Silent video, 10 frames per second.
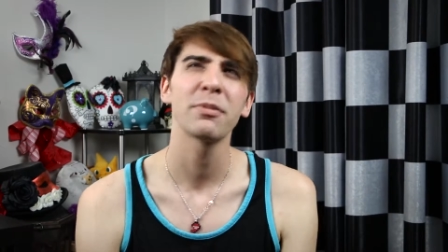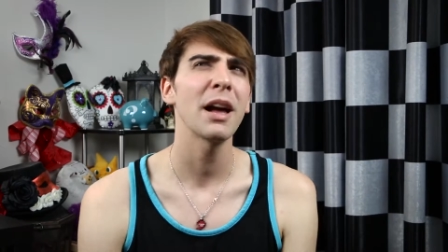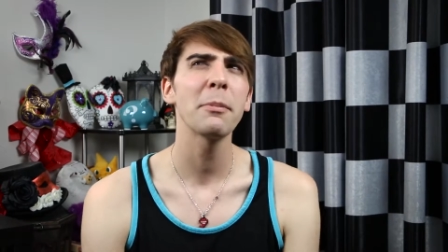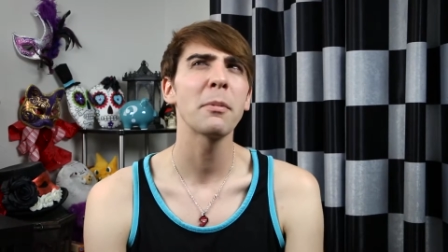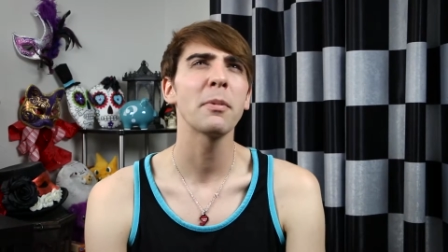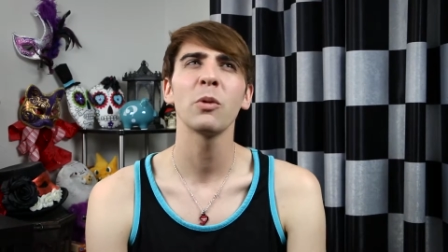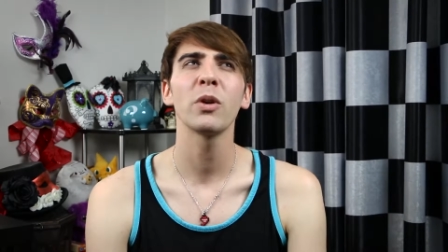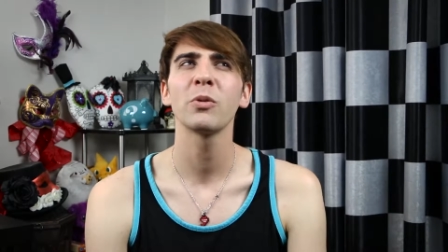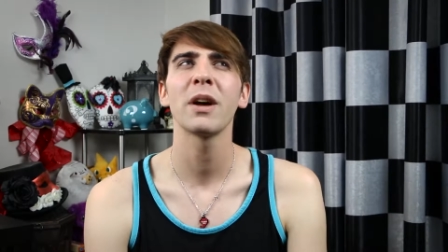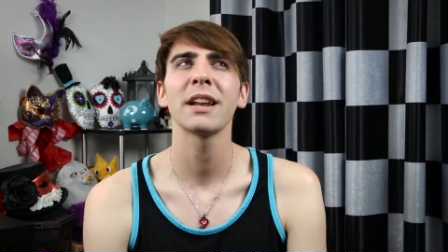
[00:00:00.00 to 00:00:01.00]
probably
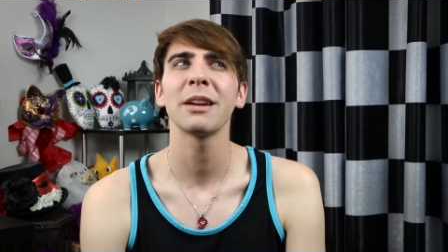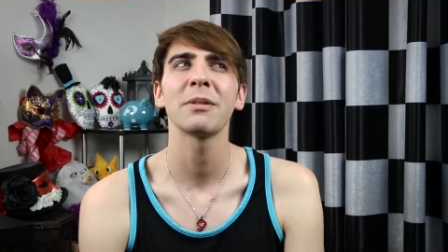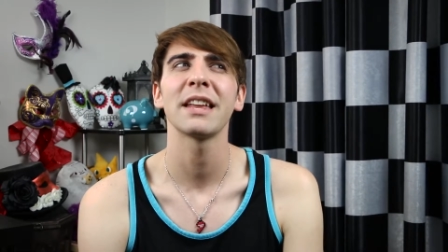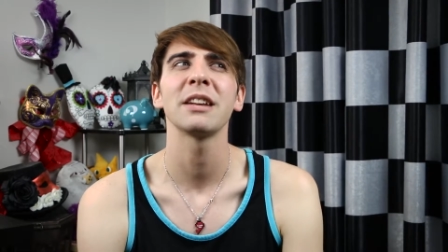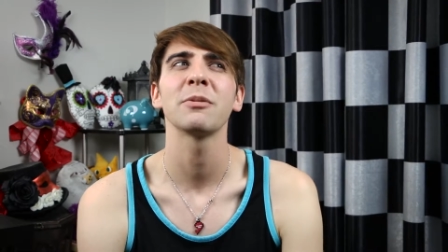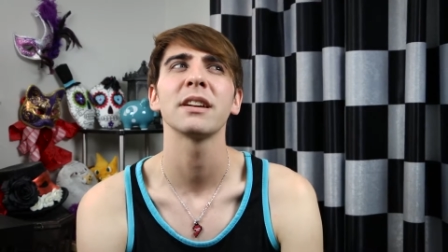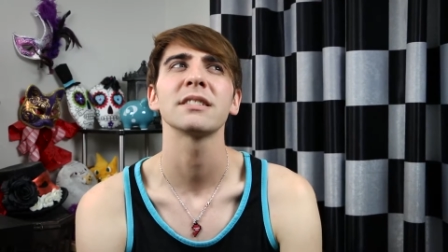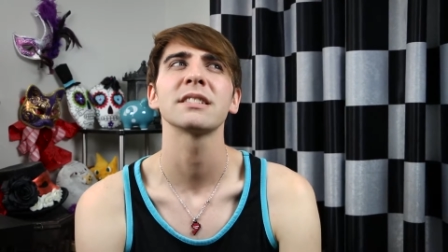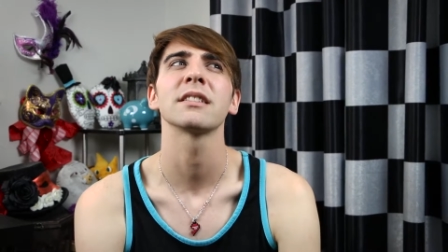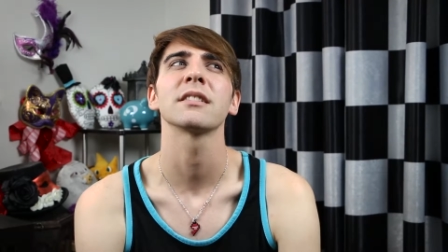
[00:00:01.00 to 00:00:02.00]
wouldn't want to get with anyone
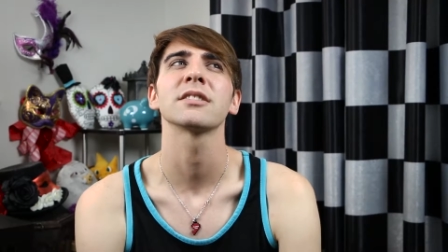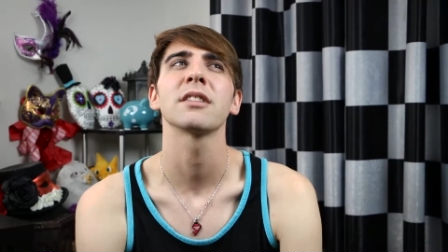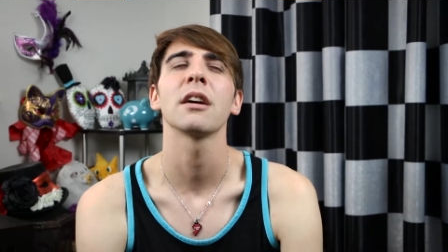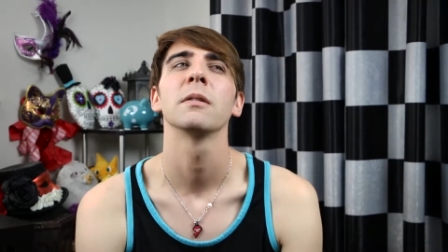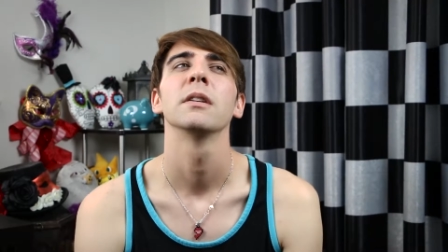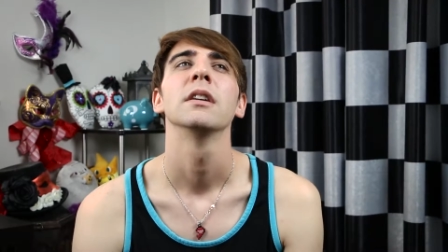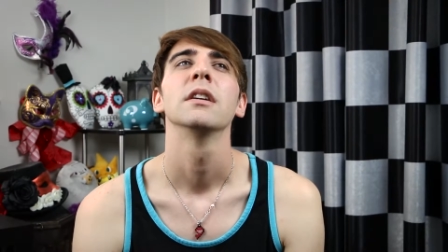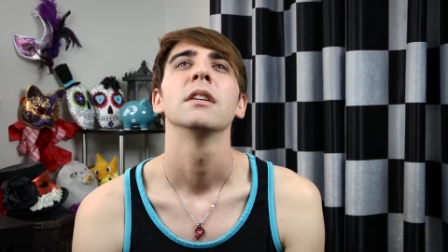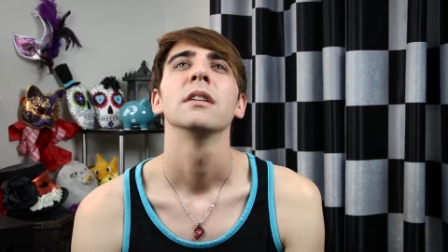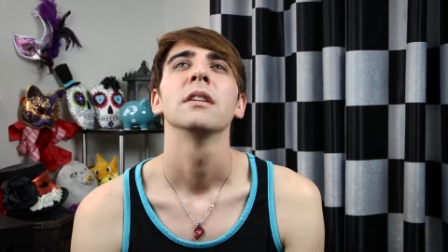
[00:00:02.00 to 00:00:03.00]
else either. So,
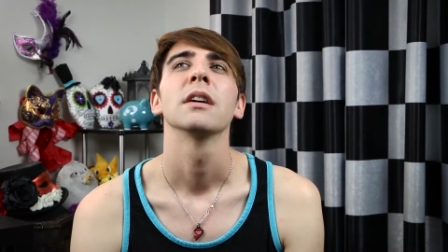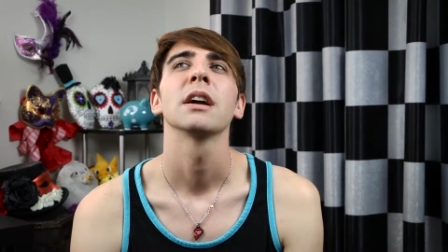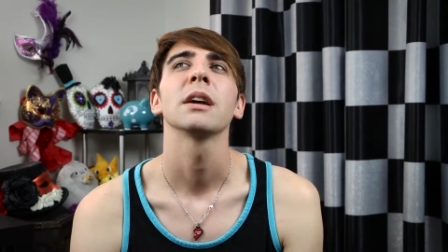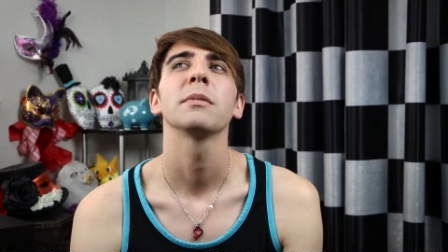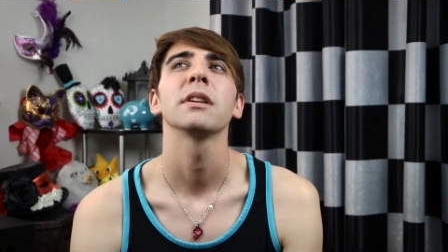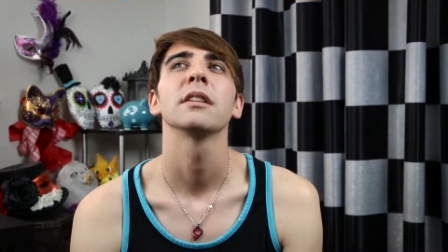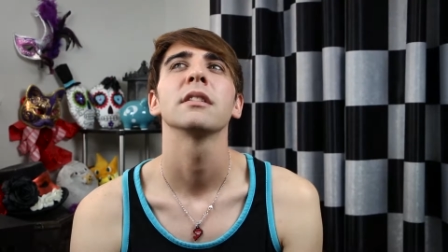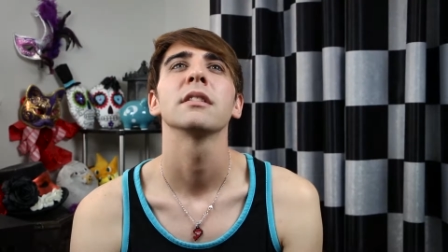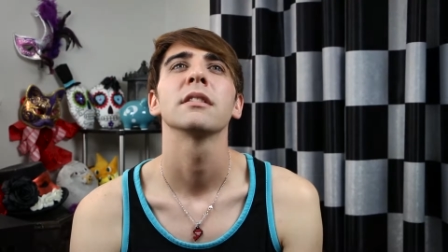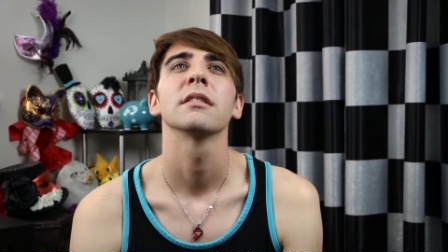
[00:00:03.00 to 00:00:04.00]
I
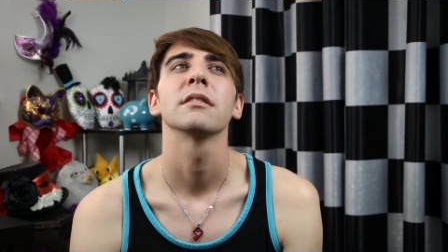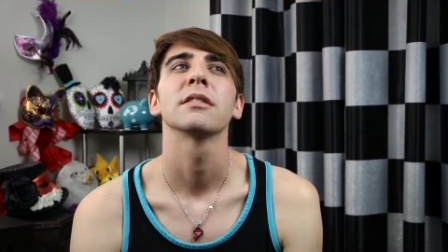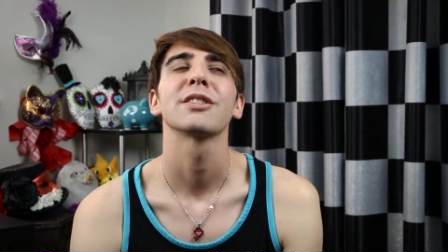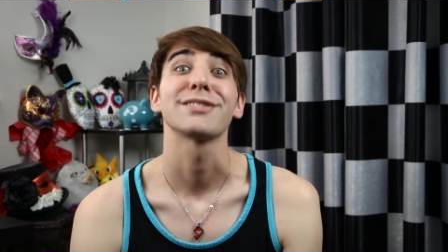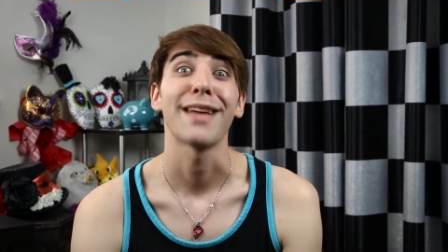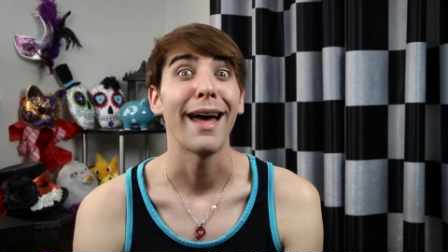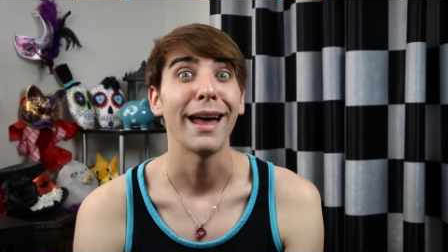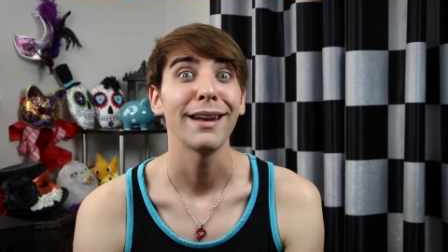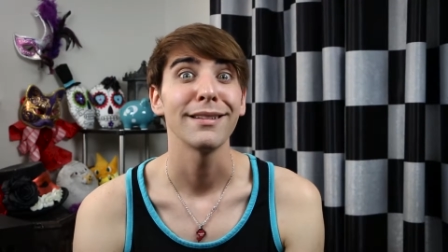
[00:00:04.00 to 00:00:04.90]
mean, there's that.